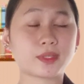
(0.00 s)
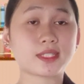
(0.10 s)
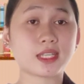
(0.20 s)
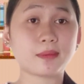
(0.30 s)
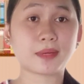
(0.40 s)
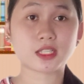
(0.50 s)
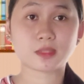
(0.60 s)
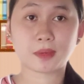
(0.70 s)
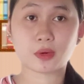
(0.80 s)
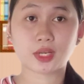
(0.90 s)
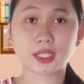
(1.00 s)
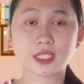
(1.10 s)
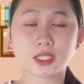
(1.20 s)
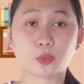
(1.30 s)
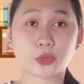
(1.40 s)
perceive and
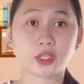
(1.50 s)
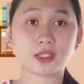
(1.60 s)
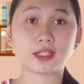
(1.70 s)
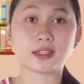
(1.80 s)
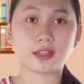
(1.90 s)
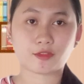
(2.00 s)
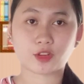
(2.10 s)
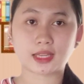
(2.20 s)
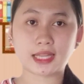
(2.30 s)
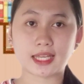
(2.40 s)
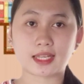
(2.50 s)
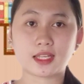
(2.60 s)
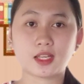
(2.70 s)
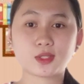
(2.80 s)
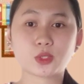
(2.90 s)
experience the world differently.
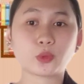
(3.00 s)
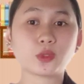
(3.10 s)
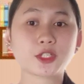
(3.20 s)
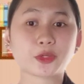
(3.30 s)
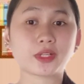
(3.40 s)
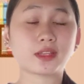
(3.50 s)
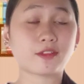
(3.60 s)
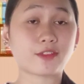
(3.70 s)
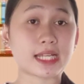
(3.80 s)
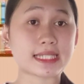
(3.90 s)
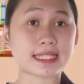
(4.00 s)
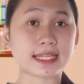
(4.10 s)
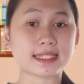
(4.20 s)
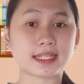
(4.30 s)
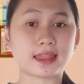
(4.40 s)
So, cultural
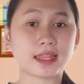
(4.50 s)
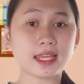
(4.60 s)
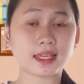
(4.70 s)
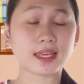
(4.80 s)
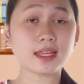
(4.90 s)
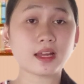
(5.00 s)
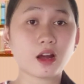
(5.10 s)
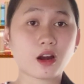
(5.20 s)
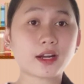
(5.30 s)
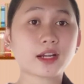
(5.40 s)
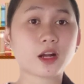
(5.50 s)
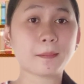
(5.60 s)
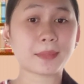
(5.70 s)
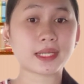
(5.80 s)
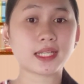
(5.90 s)
differences in thinking are
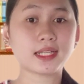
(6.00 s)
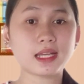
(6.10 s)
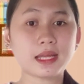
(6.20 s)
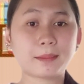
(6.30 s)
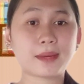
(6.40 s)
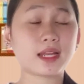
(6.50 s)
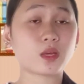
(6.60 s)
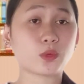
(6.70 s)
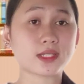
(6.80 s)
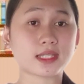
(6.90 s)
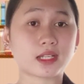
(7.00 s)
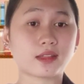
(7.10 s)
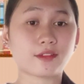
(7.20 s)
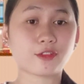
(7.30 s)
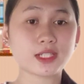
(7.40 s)
accompanied by linguistic
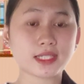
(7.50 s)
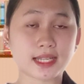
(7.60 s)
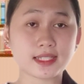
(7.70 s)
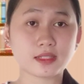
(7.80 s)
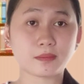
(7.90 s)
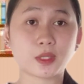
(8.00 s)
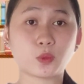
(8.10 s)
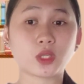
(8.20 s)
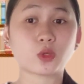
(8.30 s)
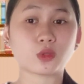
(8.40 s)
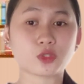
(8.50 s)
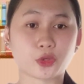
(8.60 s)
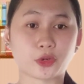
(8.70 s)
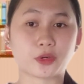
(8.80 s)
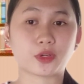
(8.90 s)
differences between
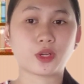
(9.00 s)
culture.